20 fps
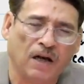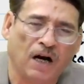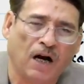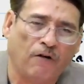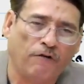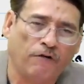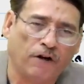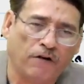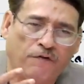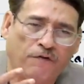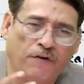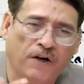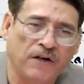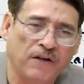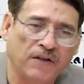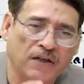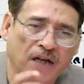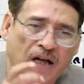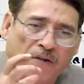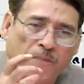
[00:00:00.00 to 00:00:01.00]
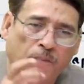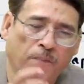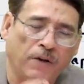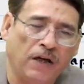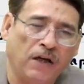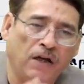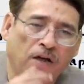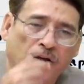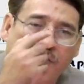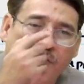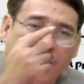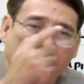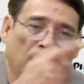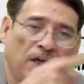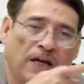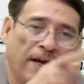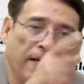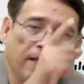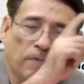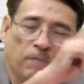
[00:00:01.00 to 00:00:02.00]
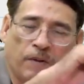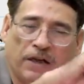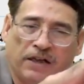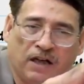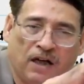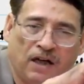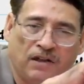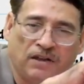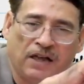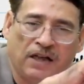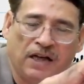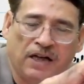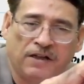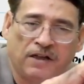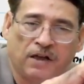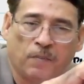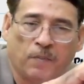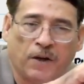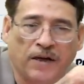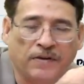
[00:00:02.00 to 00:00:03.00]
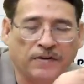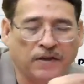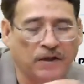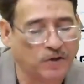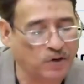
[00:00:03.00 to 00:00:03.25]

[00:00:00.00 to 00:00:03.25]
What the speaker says: our funds are being utilized by other enterprises.